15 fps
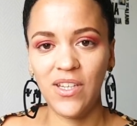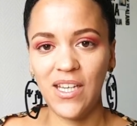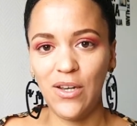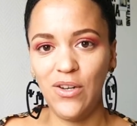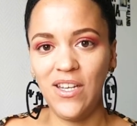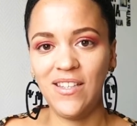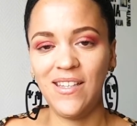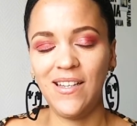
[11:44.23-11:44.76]

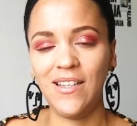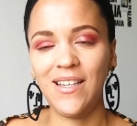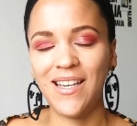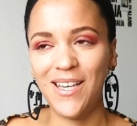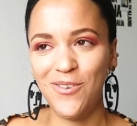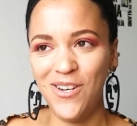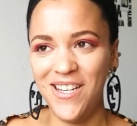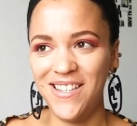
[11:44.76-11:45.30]

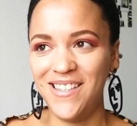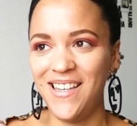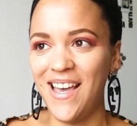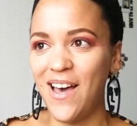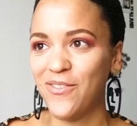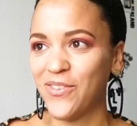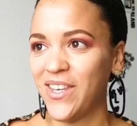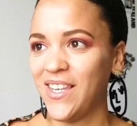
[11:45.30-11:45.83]

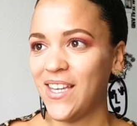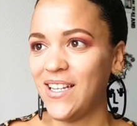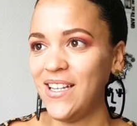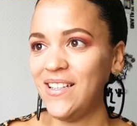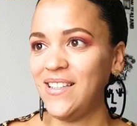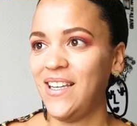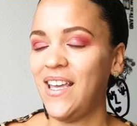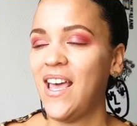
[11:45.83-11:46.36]
Créolité,
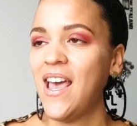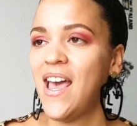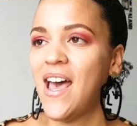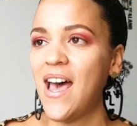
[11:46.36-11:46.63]
Africanité